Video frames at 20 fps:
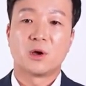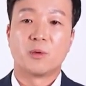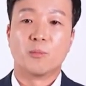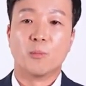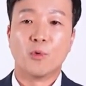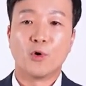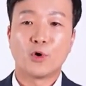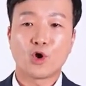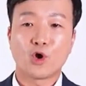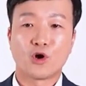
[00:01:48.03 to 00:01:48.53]

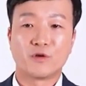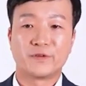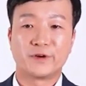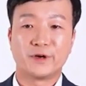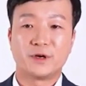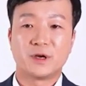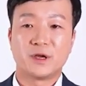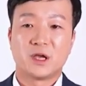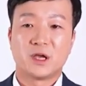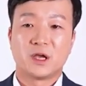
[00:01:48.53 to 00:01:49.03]

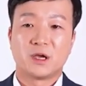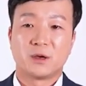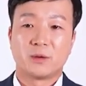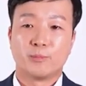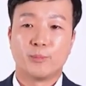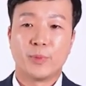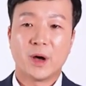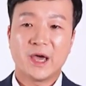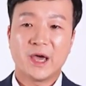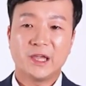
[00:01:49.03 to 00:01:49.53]
Moreover,
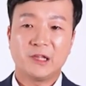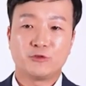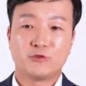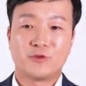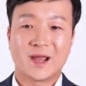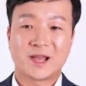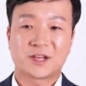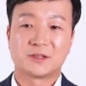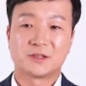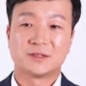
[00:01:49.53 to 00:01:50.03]

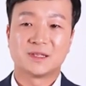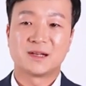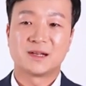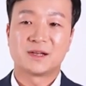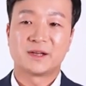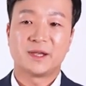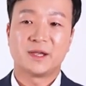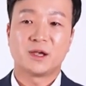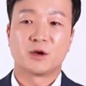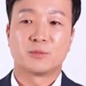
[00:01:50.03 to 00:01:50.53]

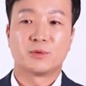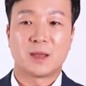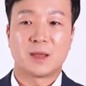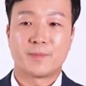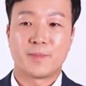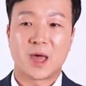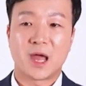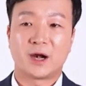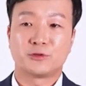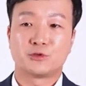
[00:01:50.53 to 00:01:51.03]
bidirectionality of
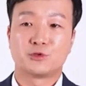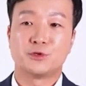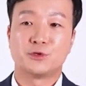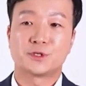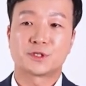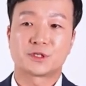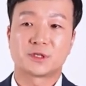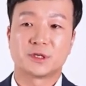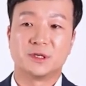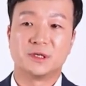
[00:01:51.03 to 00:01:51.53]

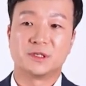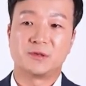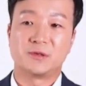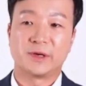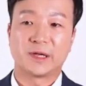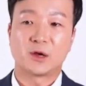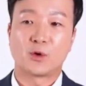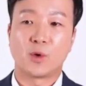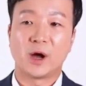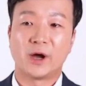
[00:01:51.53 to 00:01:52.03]
apparatus is
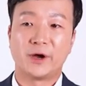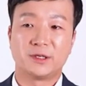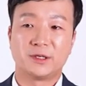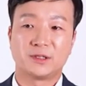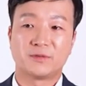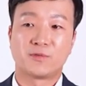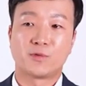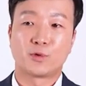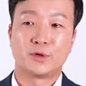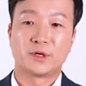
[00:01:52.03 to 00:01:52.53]

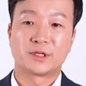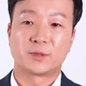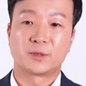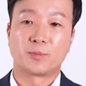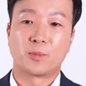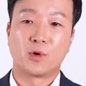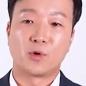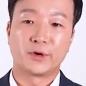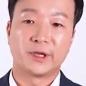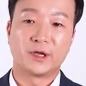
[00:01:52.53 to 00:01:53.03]
required for
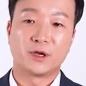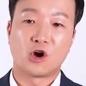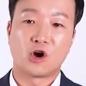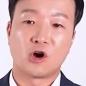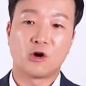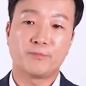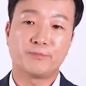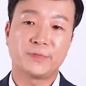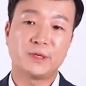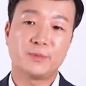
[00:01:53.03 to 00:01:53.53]
supporting
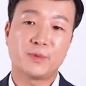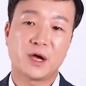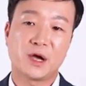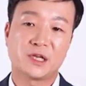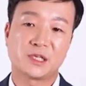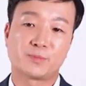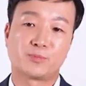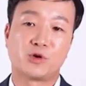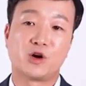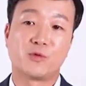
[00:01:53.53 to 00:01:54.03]

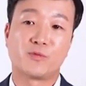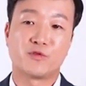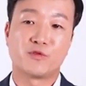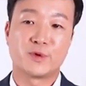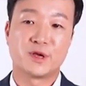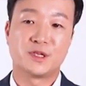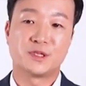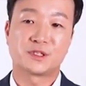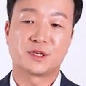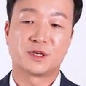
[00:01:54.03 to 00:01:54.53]
optimized
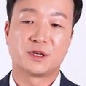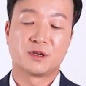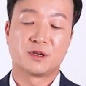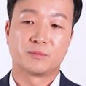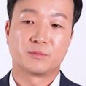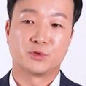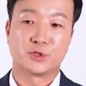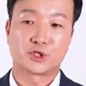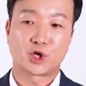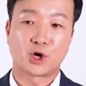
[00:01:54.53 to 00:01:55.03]
performance
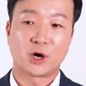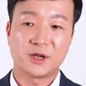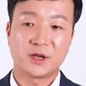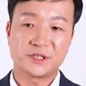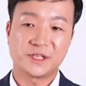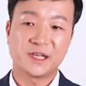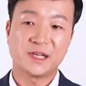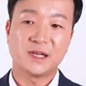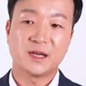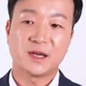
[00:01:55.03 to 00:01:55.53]
for
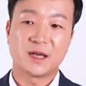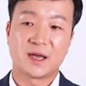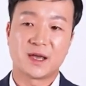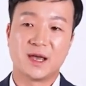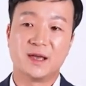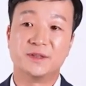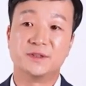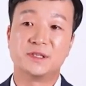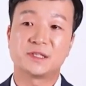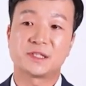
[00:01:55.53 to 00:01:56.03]
charging
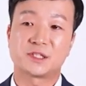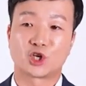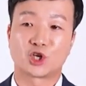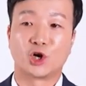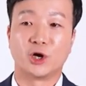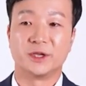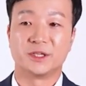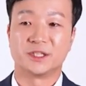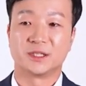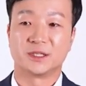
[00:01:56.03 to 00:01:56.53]
and
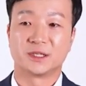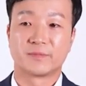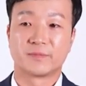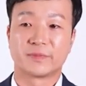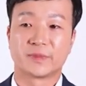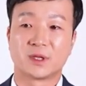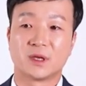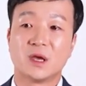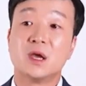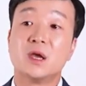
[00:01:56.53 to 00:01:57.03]
discharging.
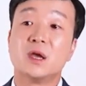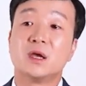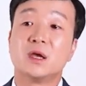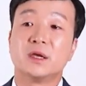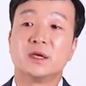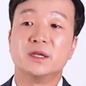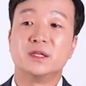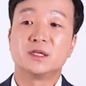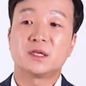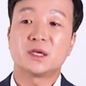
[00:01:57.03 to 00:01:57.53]

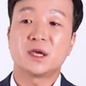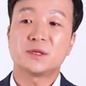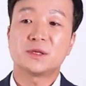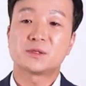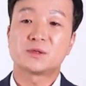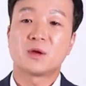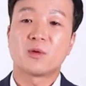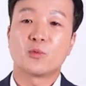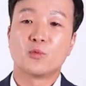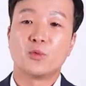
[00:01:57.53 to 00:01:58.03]
In
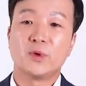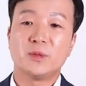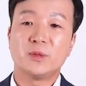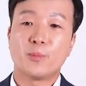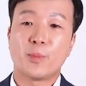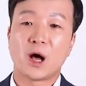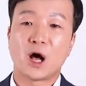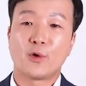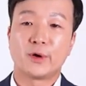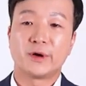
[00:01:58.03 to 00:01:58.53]
case of
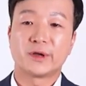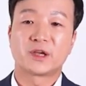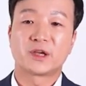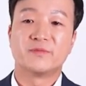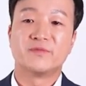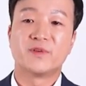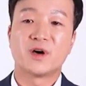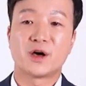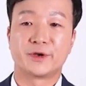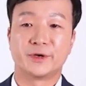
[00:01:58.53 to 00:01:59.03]
wind power
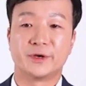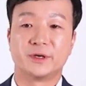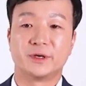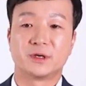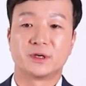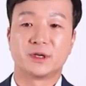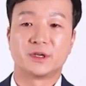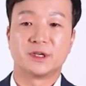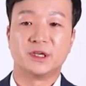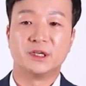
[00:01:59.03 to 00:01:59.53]

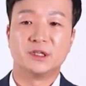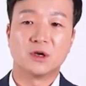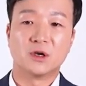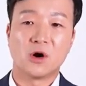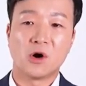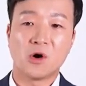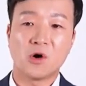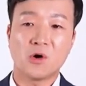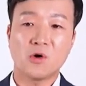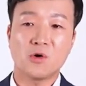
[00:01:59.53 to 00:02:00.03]
converter, in
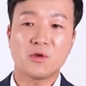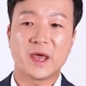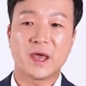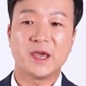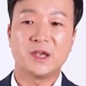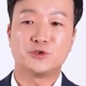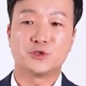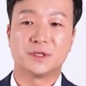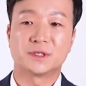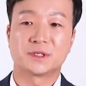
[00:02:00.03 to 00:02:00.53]
all
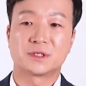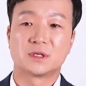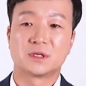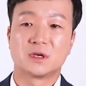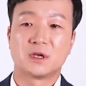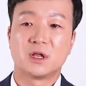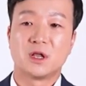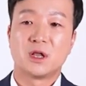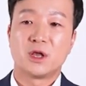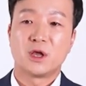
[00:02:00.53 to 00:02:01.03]
ages,
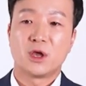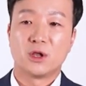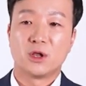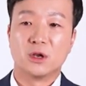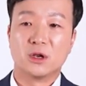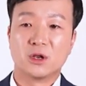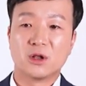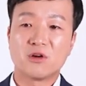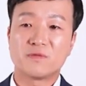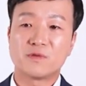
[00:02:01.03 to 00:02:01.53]

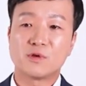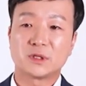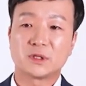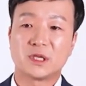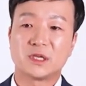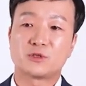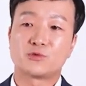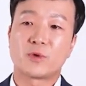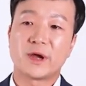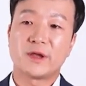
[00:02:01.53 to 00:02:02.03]
low
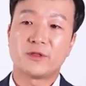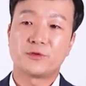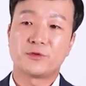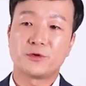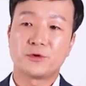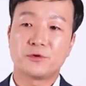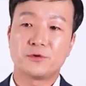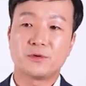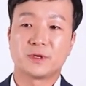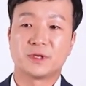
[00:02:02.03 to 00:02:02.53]
voltage
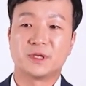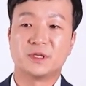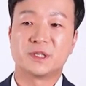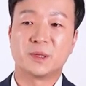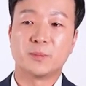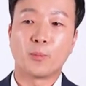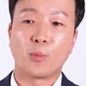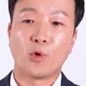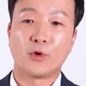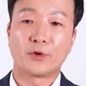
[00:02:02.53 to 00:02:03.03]
ride-through
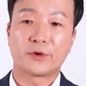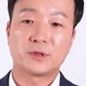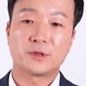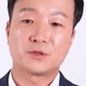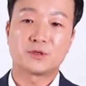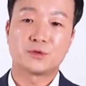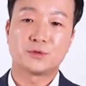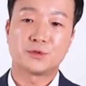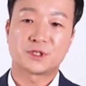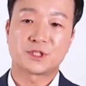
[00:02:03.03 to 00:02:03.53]

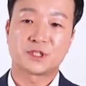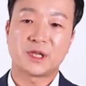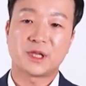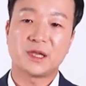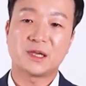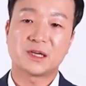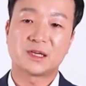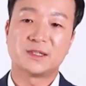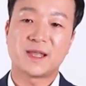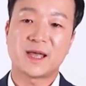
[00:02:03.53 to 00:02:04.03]
important to
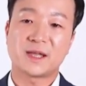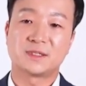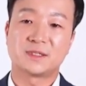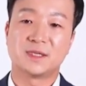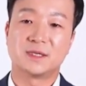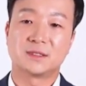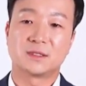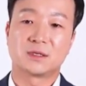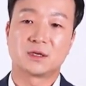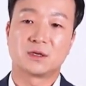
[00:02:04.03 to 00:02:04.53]
stay
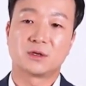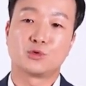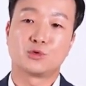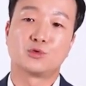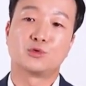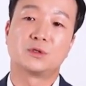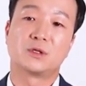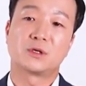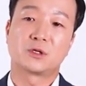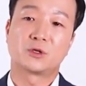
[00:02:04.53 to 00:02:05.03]
connected
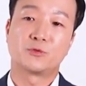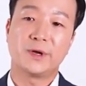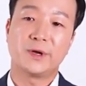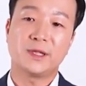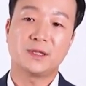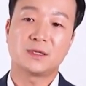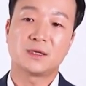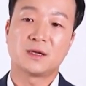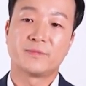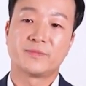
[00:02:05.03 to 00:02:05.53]
to the
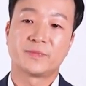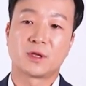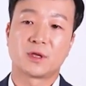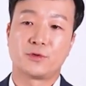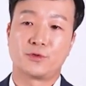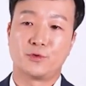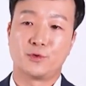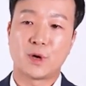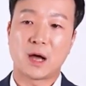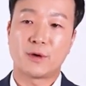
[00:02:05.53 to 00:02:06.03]
grid
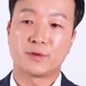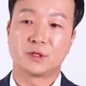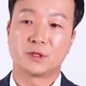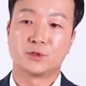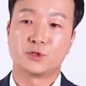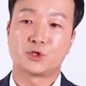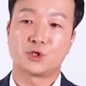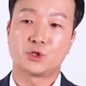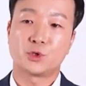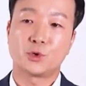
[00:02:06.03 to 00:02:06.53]
throughout
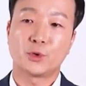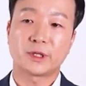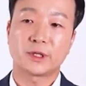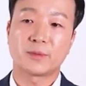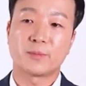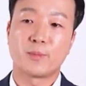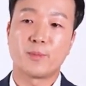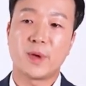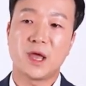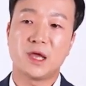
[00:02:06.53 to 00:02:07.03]
a
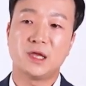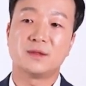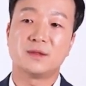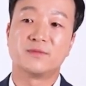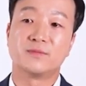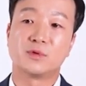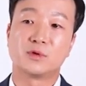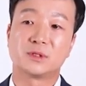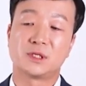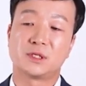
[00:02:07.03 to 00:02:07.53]
short
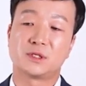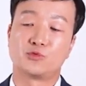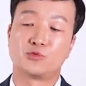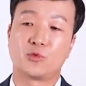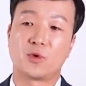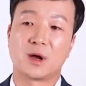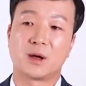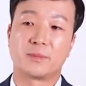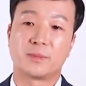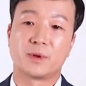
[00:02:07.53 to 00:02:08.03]
main voltage
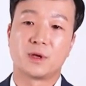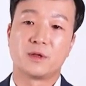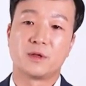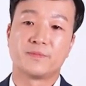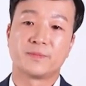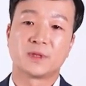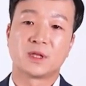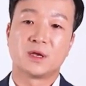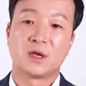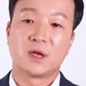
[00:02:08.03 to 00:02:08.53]
drop,
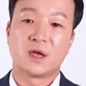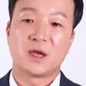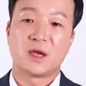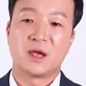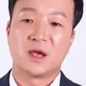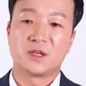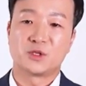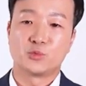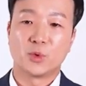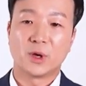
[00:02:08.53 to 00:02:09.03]

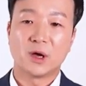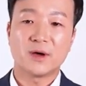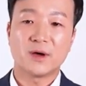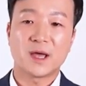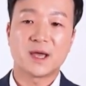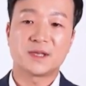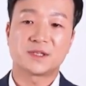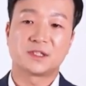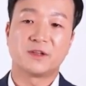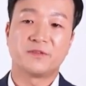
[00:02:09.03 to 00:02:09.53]
as well
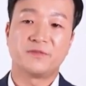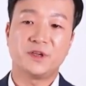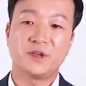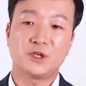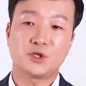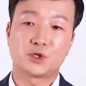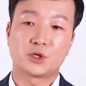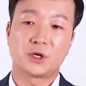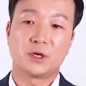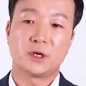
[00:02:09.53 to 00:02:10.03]
as the
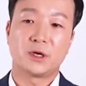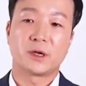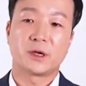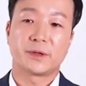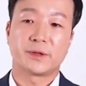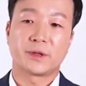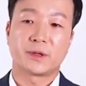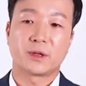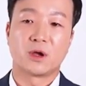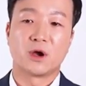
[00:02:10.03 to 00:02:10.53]
feature
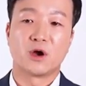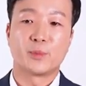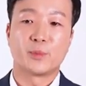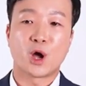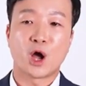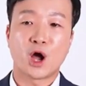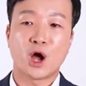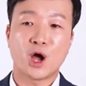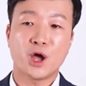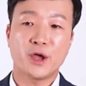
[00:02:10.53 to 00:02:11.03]
of
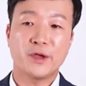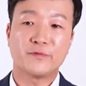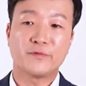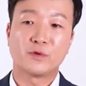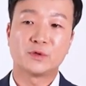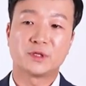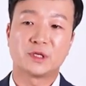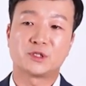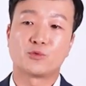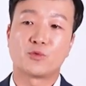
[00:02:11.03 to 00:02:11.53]
high
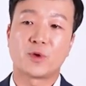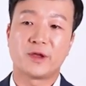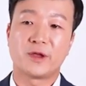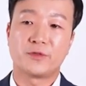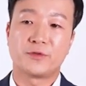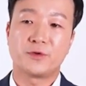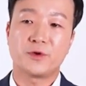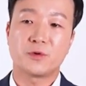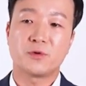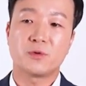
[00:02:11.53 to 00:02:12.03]
voltage
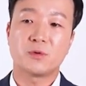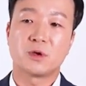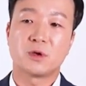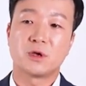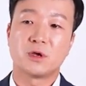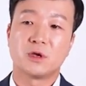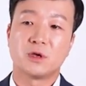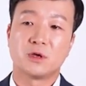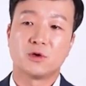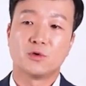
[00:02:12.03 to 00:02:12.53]
ride-through,
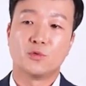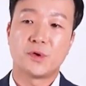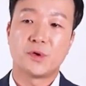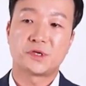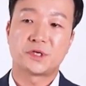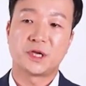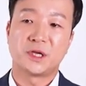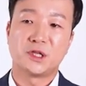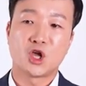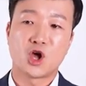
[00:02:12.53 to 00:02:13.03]

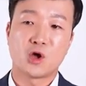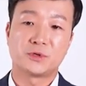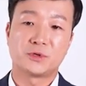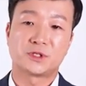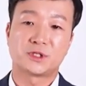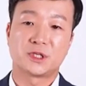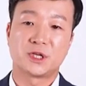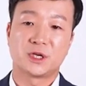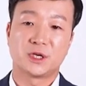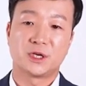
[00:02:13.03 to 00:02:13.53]
which
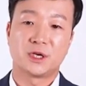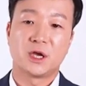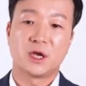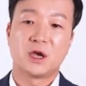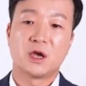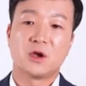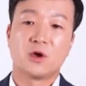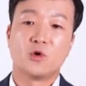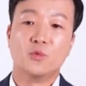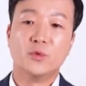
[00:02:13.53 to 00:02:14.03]
enables the
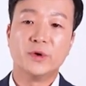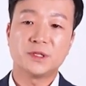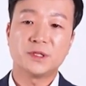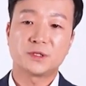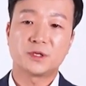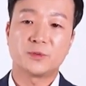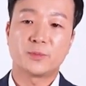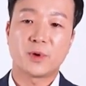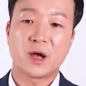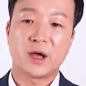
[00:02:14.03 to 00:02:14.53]

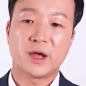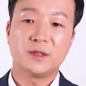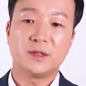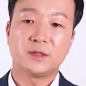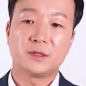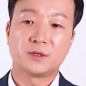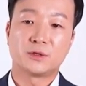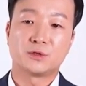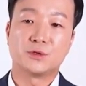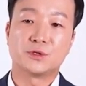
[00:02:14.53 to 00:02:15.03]
wind
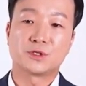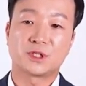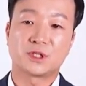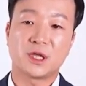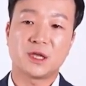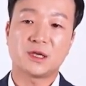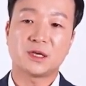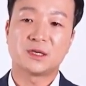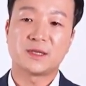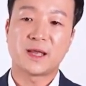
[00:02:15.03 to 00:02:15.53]
turbine to
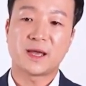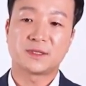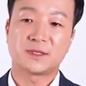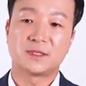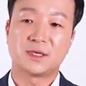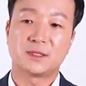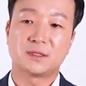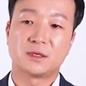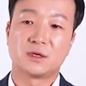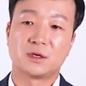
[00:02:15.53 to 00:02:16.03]
stay
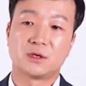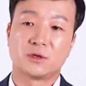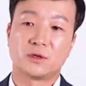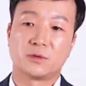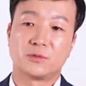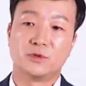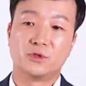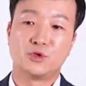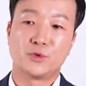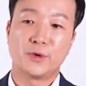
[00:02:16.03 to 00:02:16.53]
connected
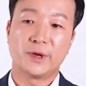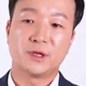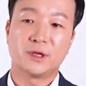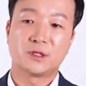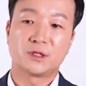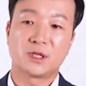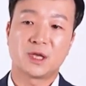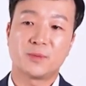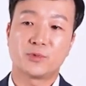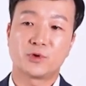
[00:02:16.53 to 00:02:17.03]

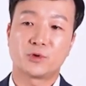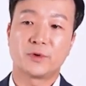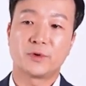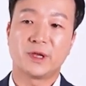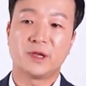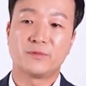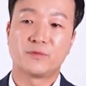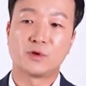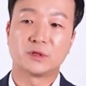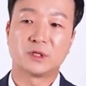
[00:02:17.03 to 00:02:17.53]
during
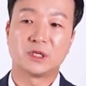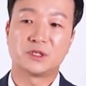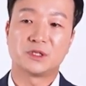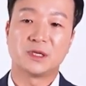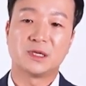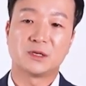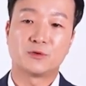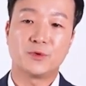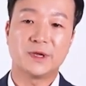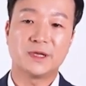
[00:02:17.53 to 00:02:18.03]
temporary voltage
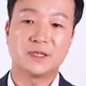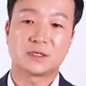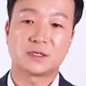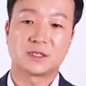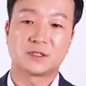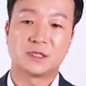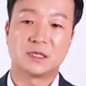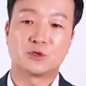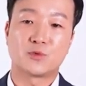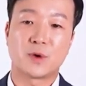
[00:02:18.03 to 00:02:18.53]
increase
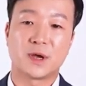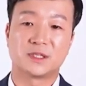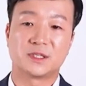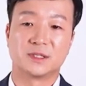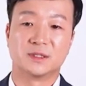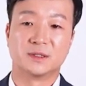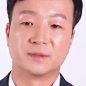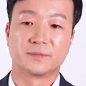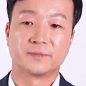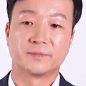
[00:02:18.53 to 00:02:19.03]

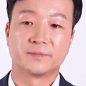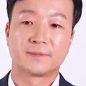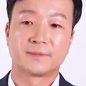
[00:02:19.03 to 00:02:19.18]
situation.